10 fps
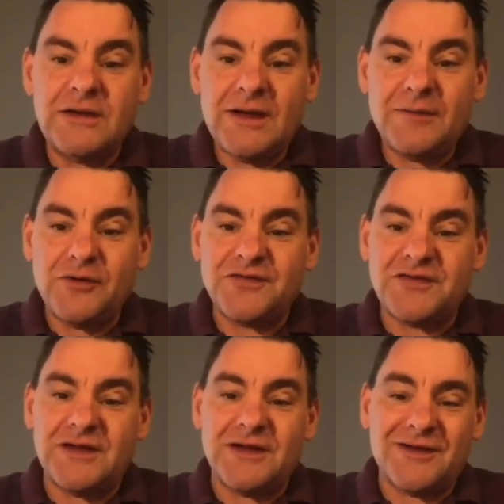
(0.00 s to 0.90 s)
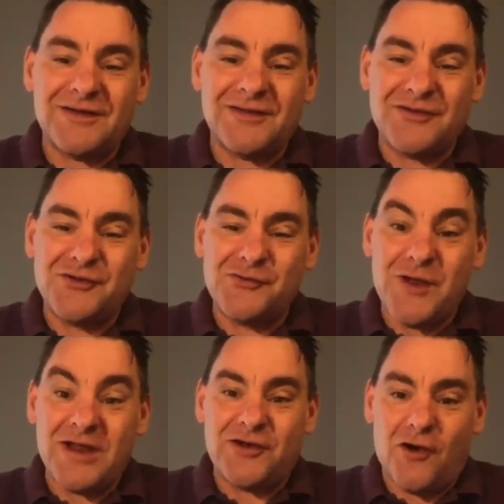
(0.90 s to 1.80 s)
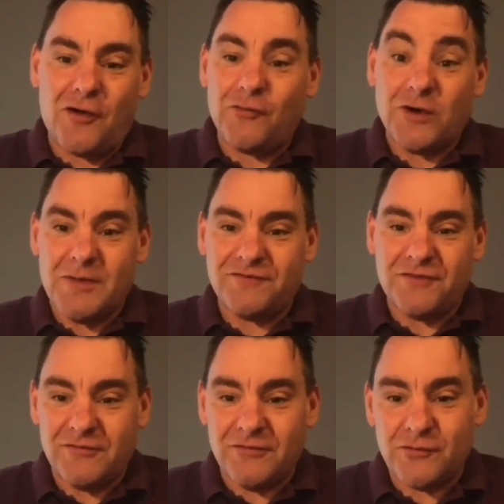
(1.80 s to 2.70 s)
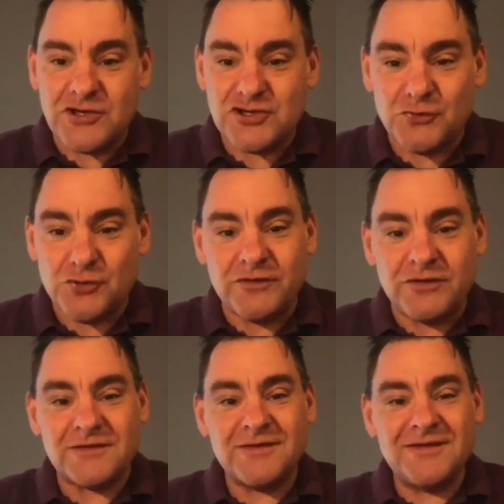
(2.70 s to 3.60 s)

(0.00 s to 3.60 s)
I mean, you've seen the new Red Dawn, one of my favorite original movies